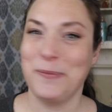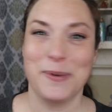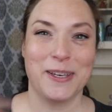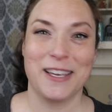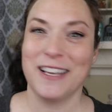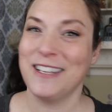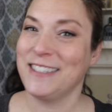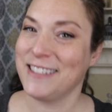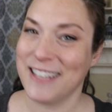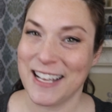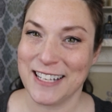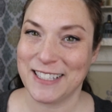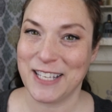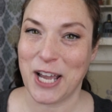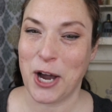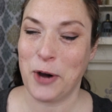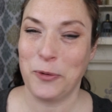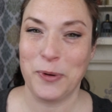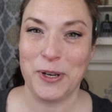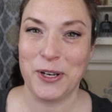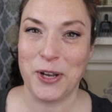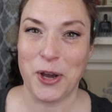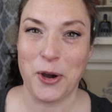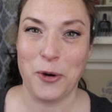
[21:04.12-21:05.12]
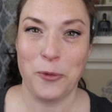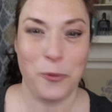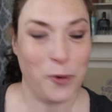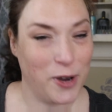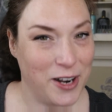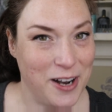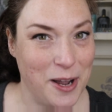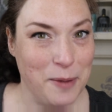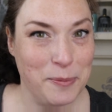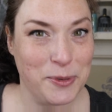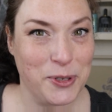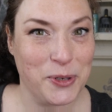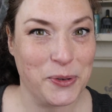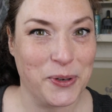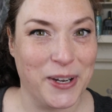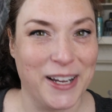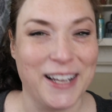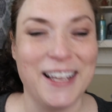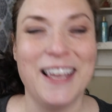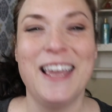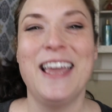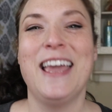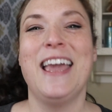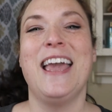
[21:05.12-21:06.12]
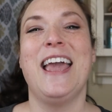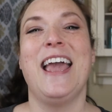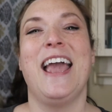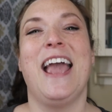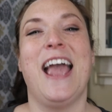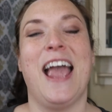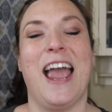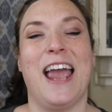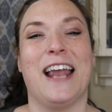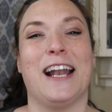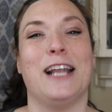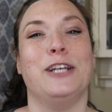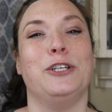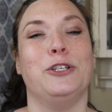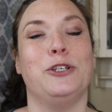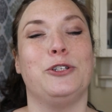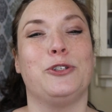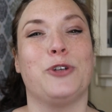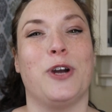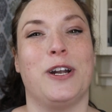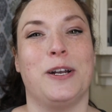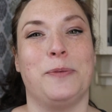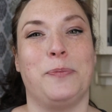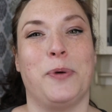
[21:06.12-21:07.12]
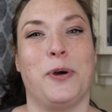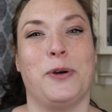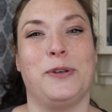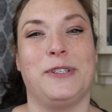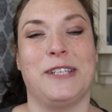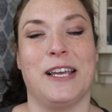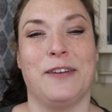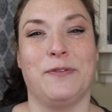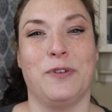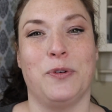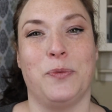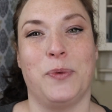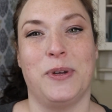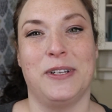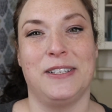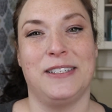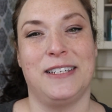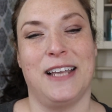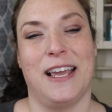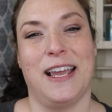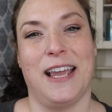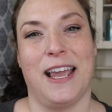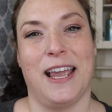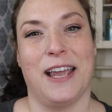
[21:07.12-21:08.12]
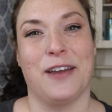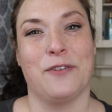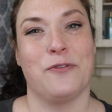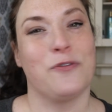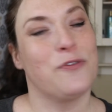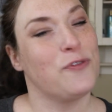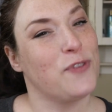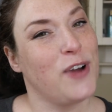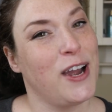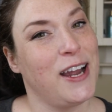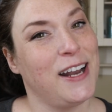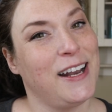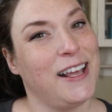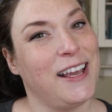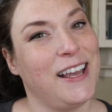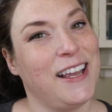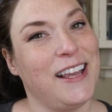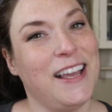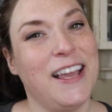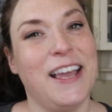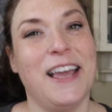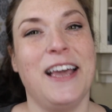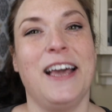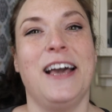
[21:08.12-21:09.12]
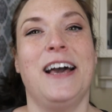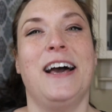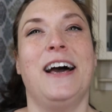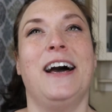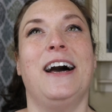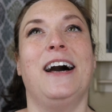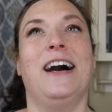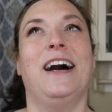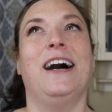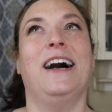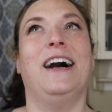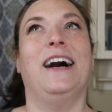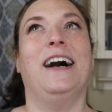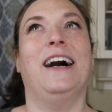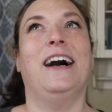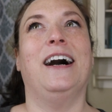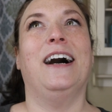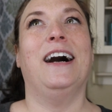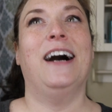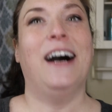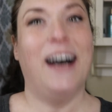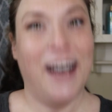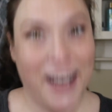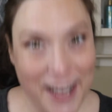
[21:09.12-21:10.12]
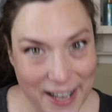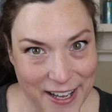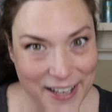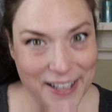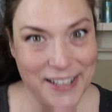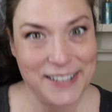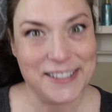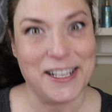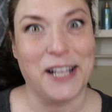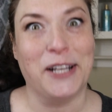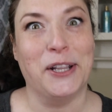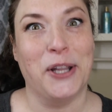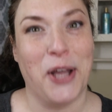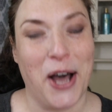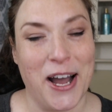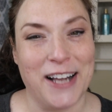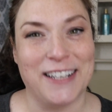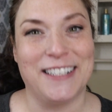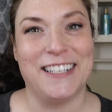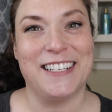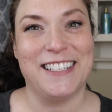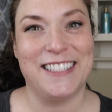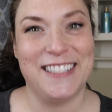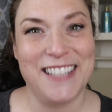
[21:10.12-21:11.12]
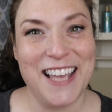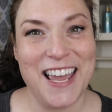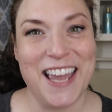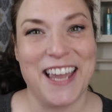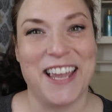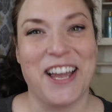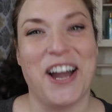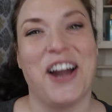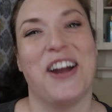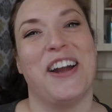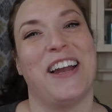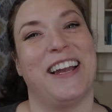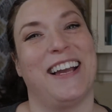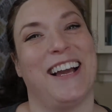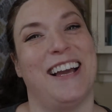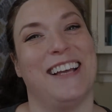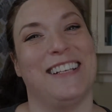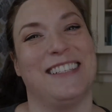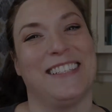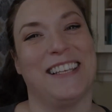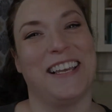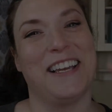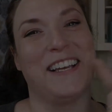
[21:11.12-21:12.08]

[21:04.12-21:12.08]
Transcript: because that's how we know what I'm doing. And I do try to post every Wednesday and Friday. That's a lot to say. All right, guys,